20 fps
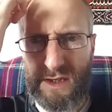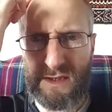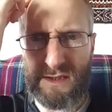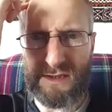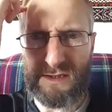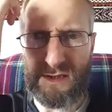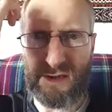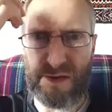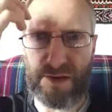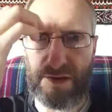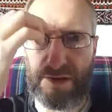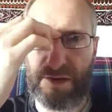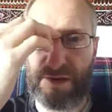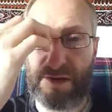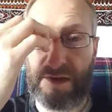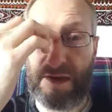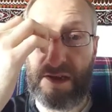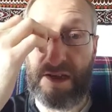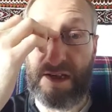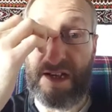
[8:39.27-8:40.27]
So,
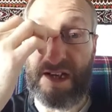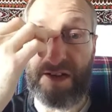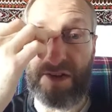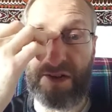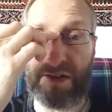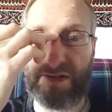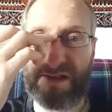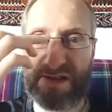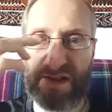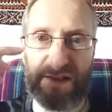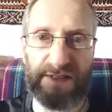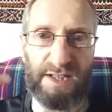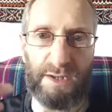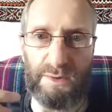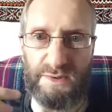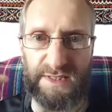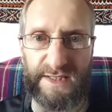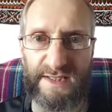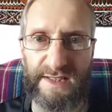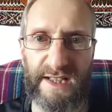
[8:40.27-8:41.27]
and also that
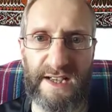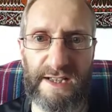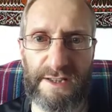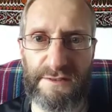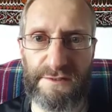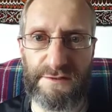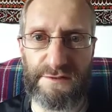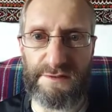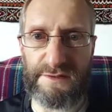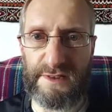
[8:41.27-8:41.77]
was his life.